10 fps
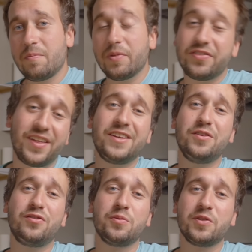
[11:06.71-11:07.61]
But thank
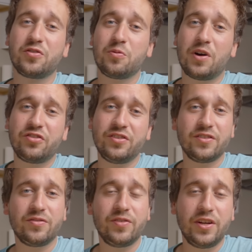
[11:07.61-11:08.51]
you so much for watching
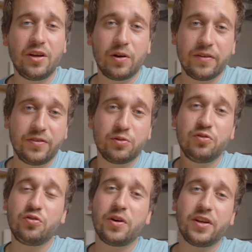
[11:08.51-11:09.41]
this video. If you
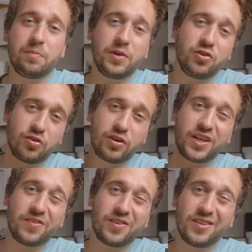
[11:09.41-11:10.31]
enjoyed it, be sure to
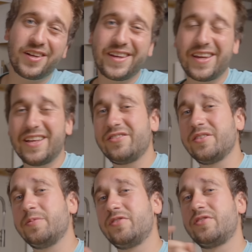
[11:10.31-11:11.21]
give it a like and
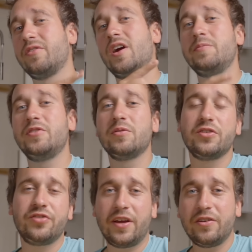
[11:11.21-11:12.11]
subscribe to our
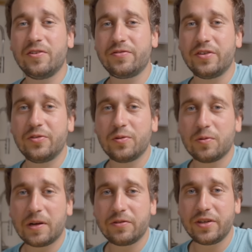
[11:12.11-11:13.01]
channel if you're new
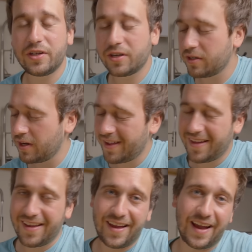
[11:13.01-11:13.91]
around here.
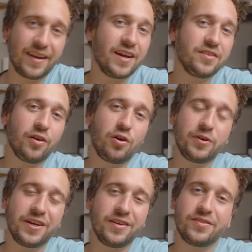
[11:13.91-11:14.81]
And as
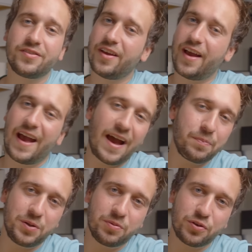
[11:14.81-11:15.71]
always,
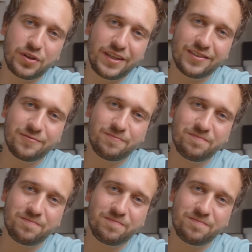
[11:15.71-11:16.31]
happy brewing.